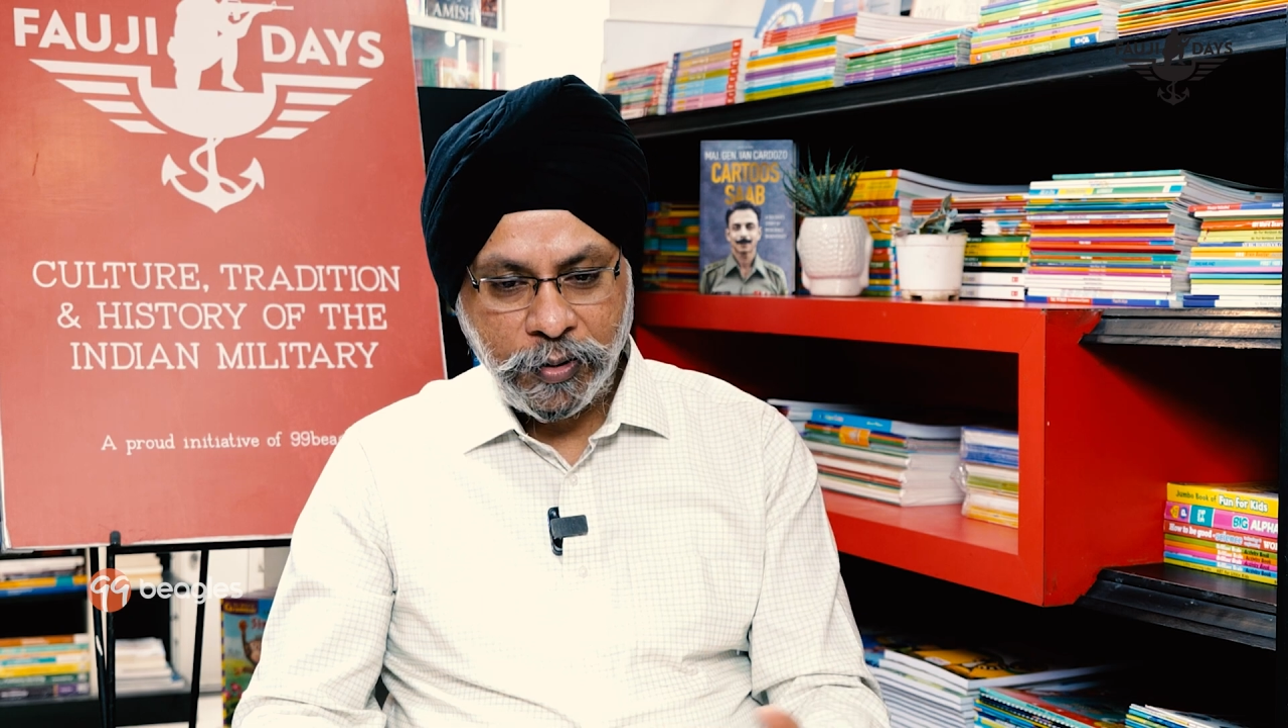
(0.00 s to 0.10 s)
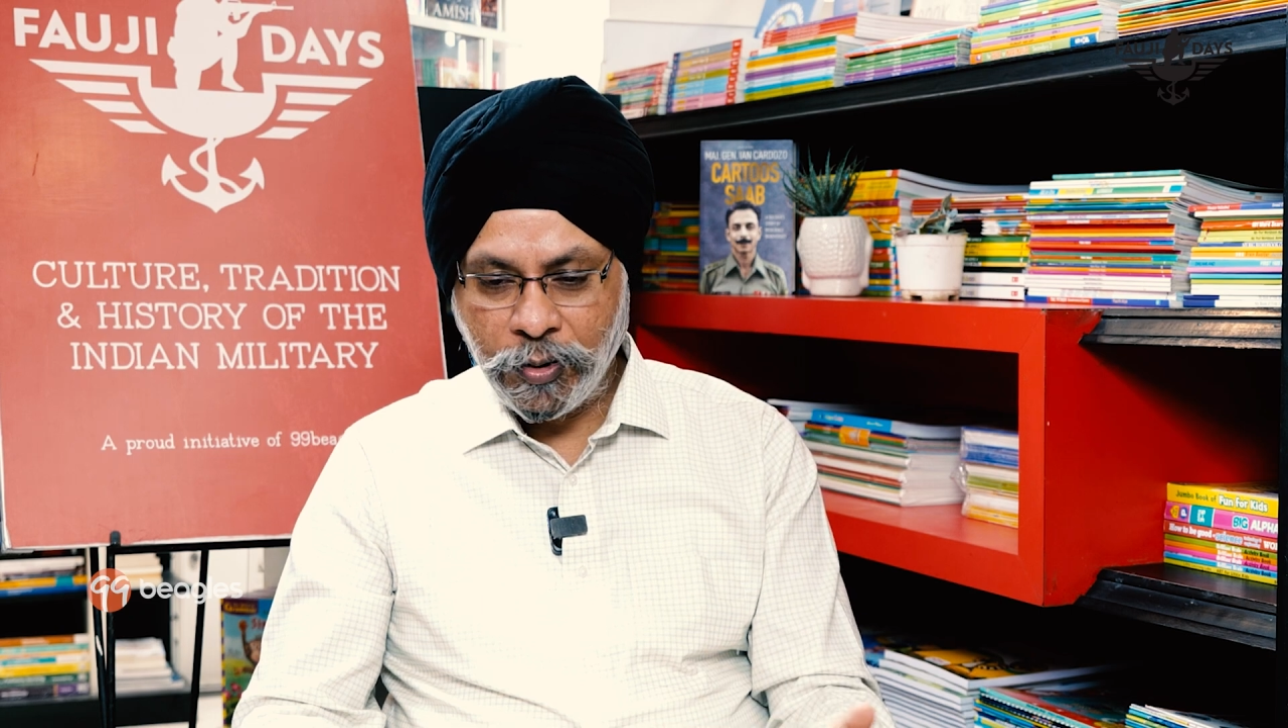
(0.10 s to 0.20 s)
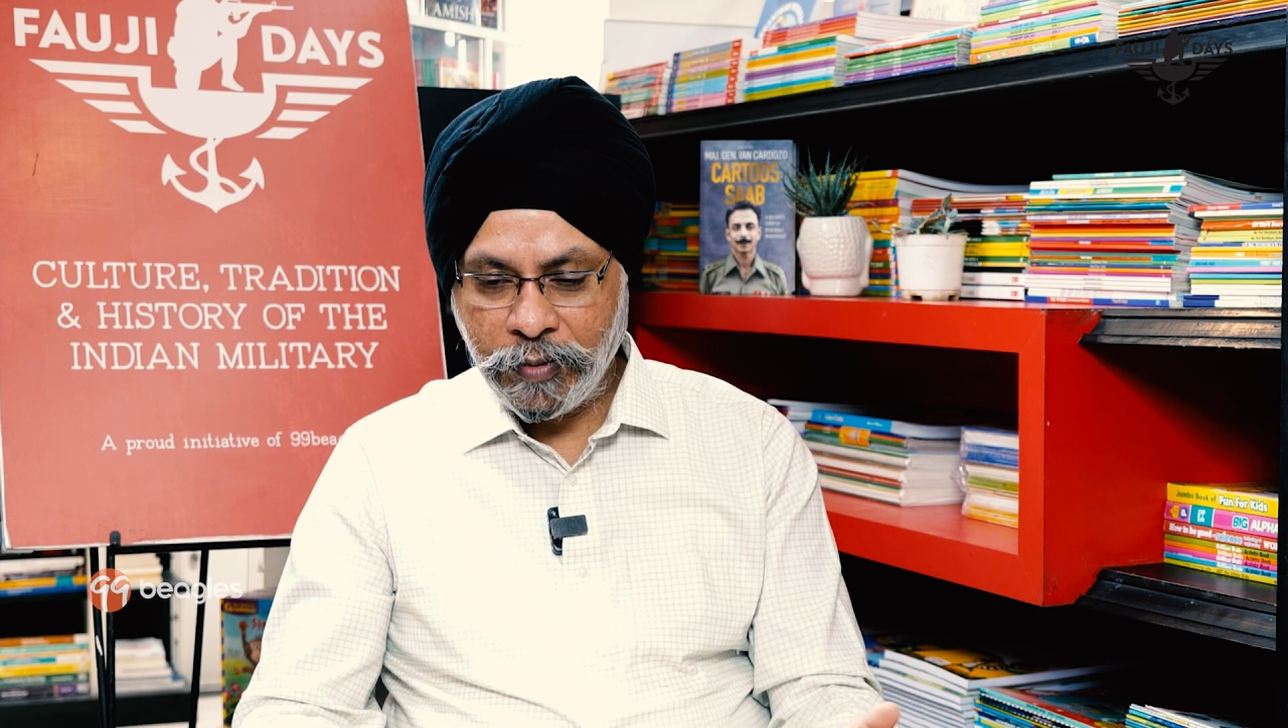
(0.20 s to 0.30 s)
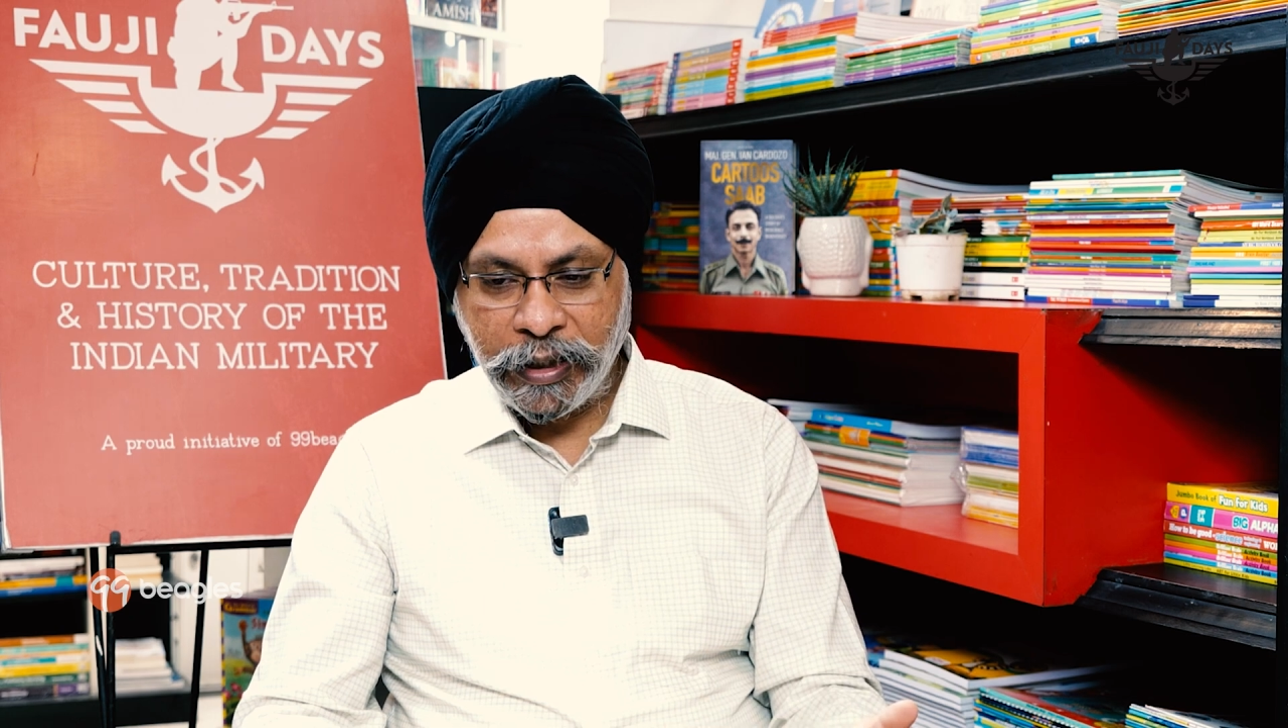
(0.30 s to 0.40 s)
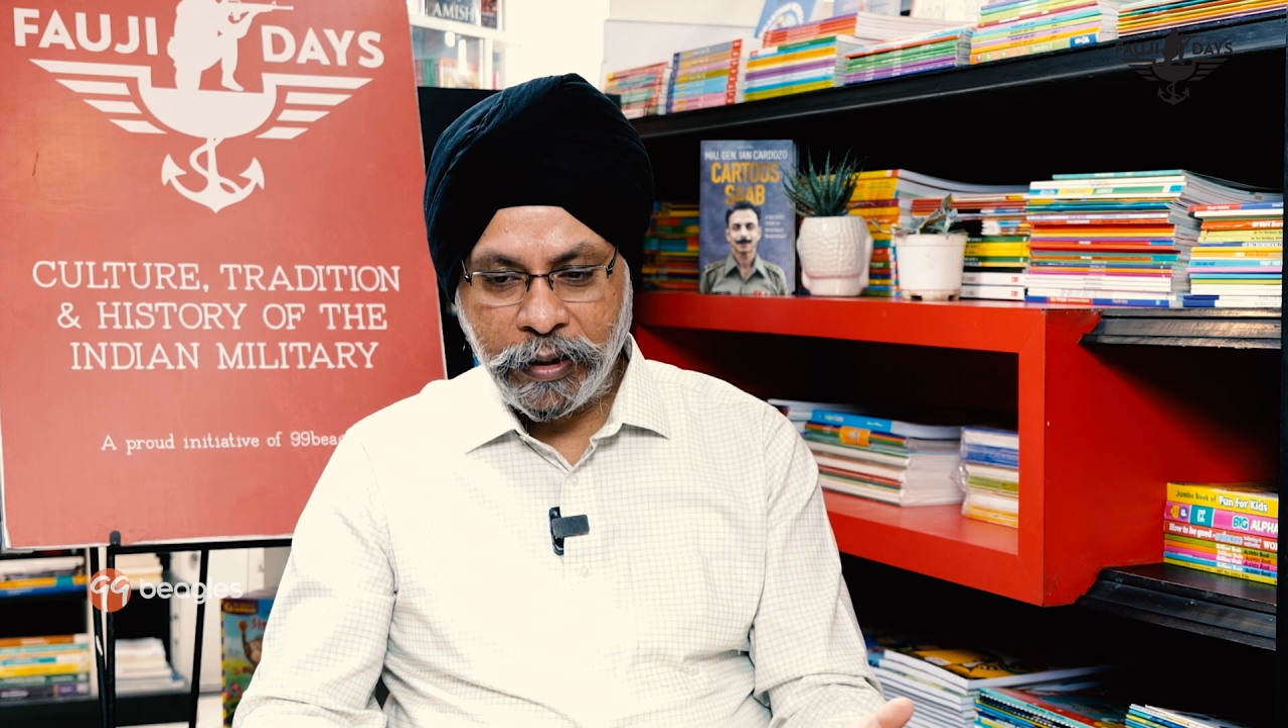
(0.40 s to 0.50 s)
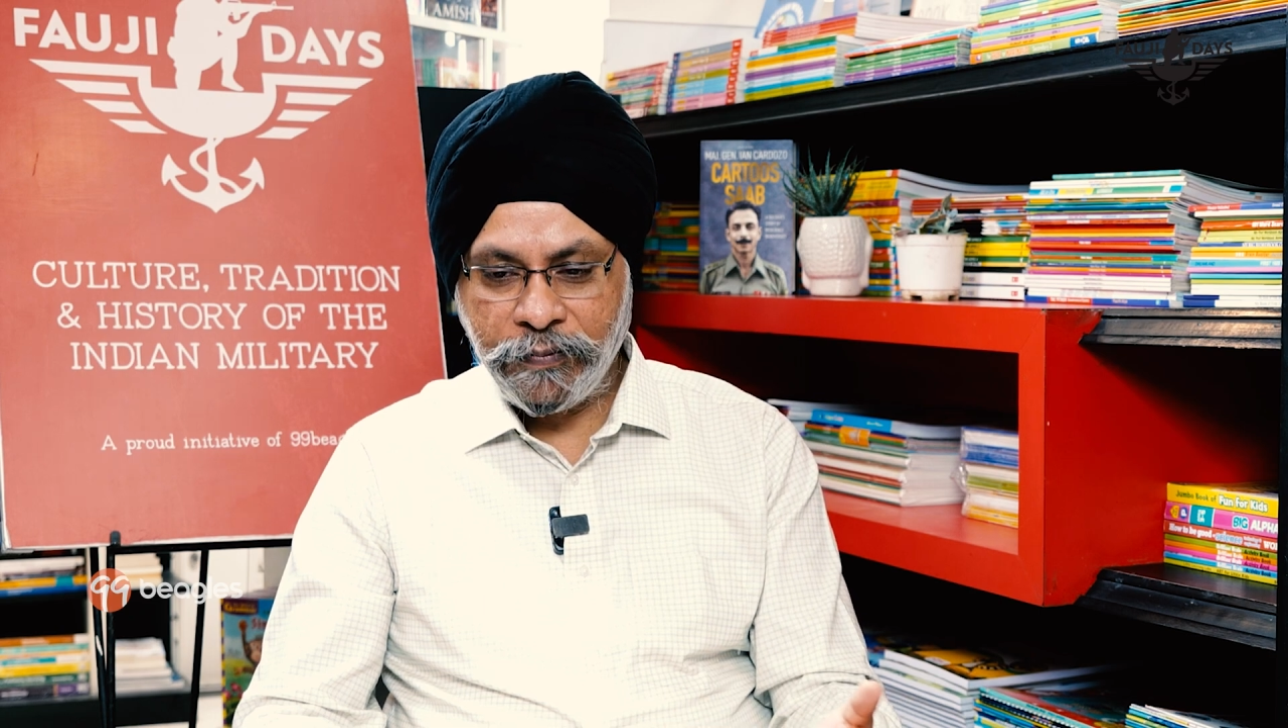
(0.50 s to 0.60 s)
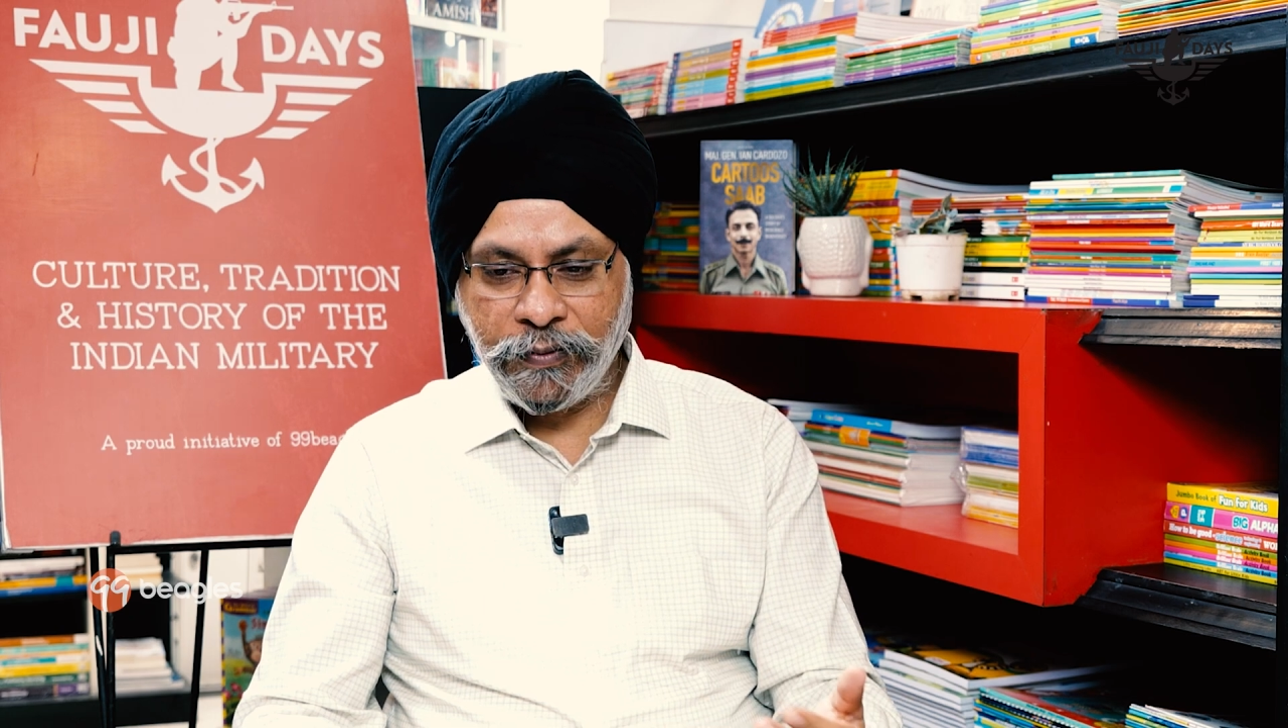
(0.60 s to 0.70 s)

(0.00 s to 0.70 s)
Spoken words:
gold medal